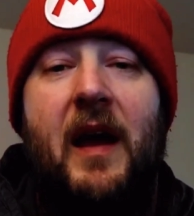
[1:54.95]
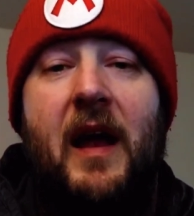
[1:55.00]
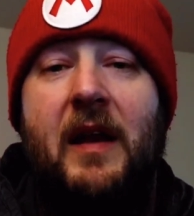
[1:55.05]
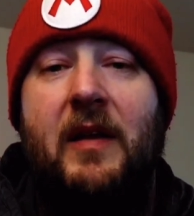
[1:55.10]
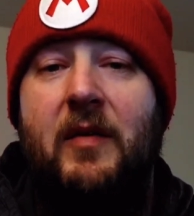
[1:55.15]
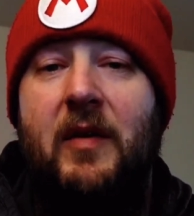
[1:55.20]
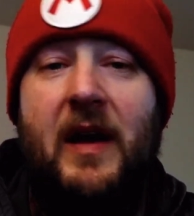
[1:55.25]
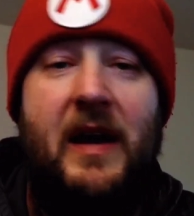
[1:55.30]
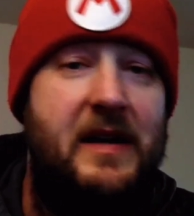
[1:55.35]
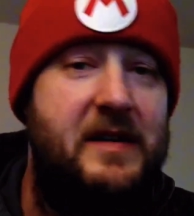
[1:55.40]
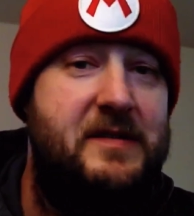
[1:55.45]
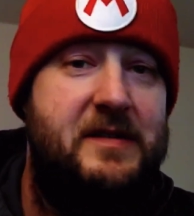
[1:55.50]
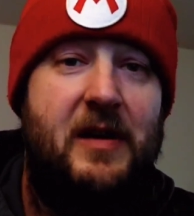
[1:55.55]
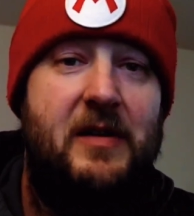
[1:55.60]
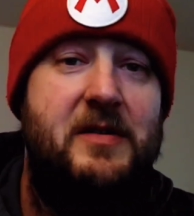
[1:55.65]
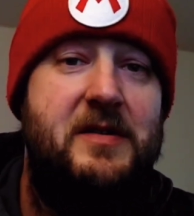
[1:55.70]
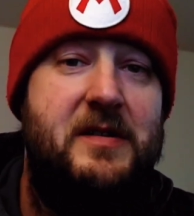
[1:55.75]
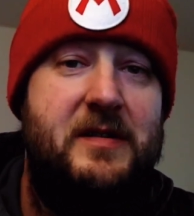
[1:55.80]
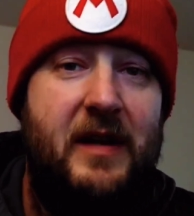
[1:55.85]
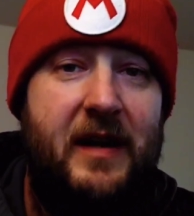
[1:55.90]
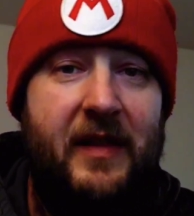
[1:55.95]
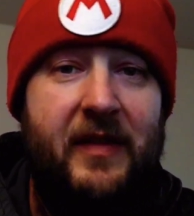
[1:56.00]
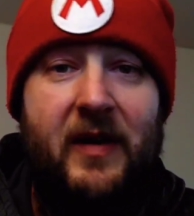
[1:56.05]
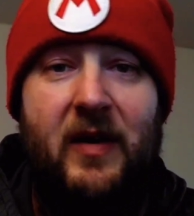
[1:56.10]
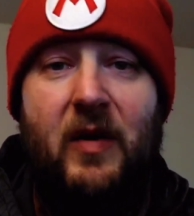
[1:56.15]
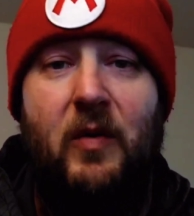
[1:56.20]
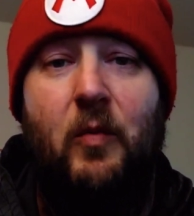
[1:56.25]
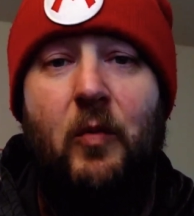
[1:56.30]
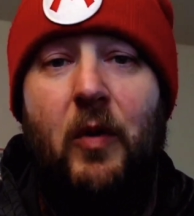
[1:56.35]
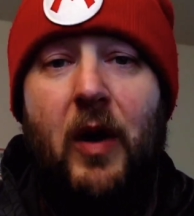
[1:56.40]
And you guys are sitting
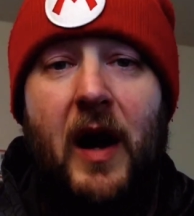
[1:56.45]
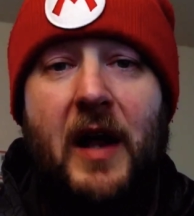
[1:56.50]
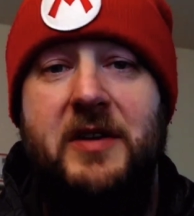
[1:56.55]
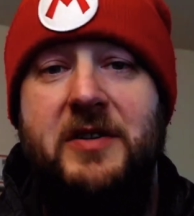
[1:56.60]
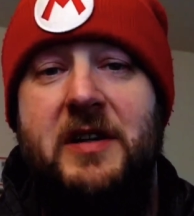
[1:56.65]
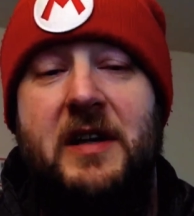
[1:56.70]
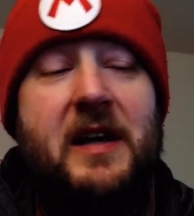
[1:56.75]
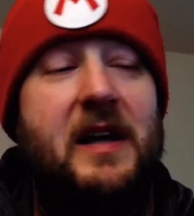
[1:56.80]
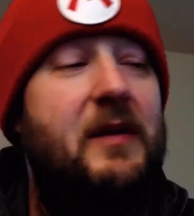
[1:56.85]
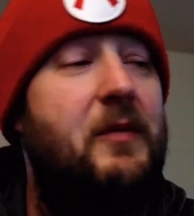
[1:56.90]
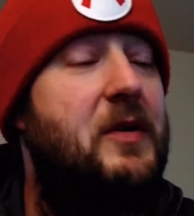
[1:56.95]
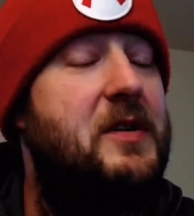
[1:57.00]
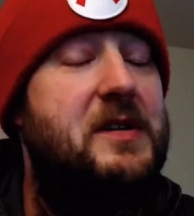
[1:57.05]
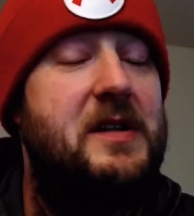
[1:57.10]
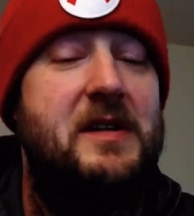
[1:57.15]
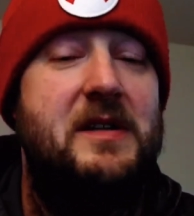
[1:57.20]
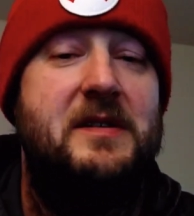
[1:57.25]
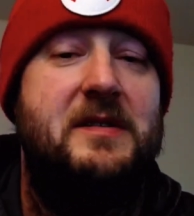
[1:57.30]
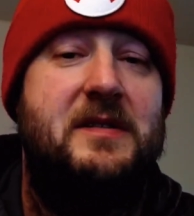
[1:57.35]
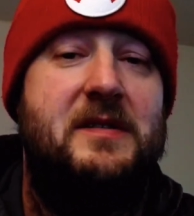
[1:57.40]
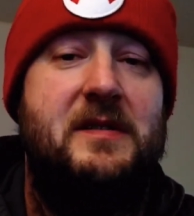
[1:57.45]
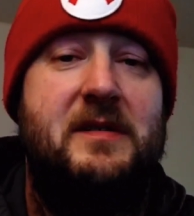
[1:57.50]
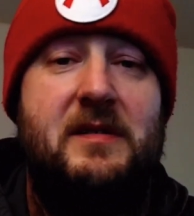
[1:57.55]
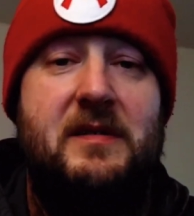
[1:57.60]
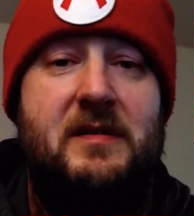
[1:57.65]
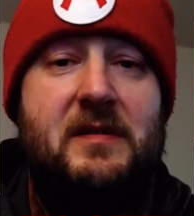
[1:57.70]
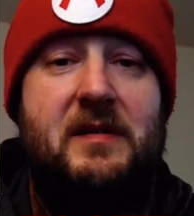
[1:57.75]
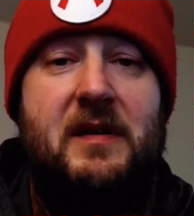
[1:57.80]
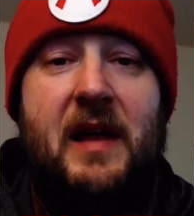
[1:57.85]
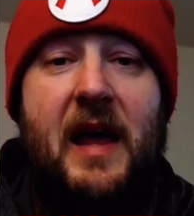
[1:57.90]
there and watching it, which is
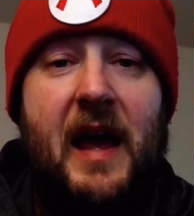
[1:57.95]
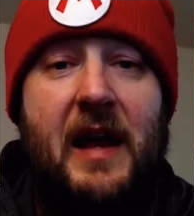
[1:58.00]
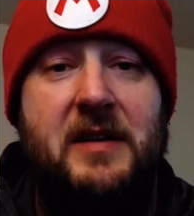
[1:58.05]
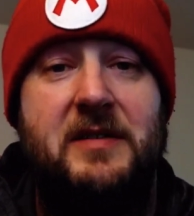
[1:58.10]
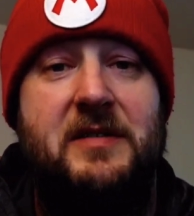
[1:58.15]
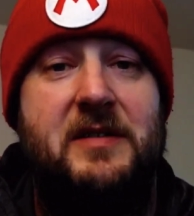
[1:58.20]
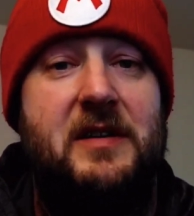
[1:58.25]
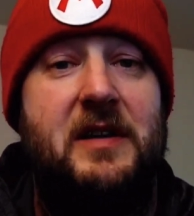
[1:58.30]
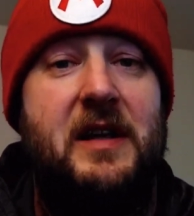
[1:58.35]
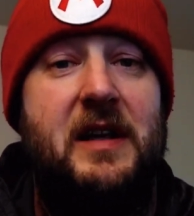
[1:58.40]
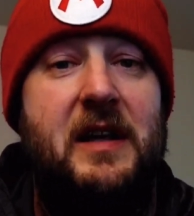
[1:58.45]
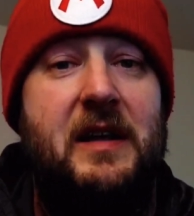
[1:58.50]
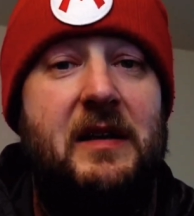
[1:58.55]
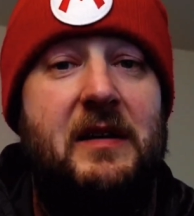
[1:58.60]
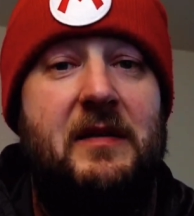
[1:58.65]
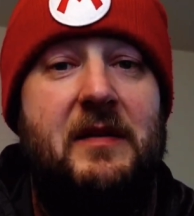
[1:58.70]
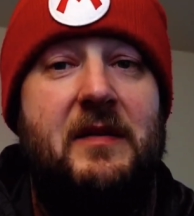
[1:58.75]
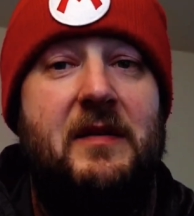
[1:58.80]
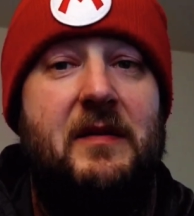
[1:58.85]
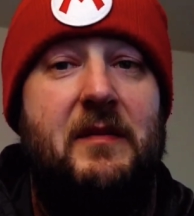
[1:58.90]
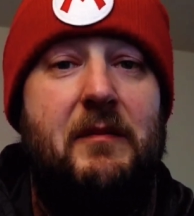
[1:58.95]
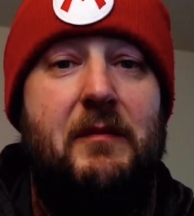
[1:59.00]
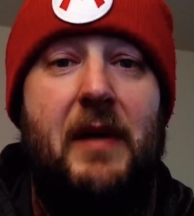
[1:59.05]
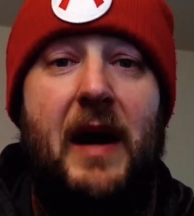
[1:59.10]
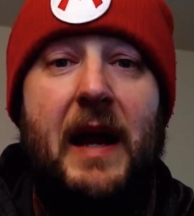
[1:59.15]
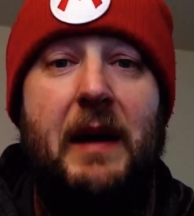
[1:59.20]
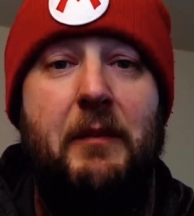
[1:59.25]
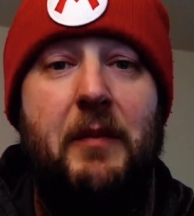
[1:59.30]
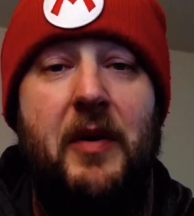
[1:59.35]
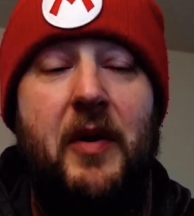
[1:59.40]
actually
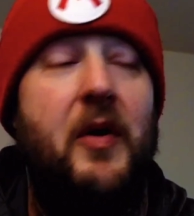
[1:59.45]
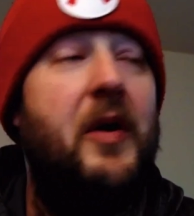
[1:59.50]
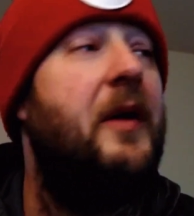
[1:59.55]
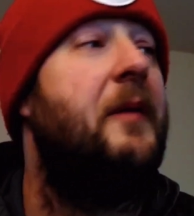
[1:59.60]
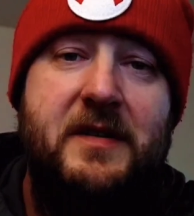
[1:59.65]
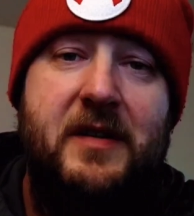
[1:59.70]
mind-blowing.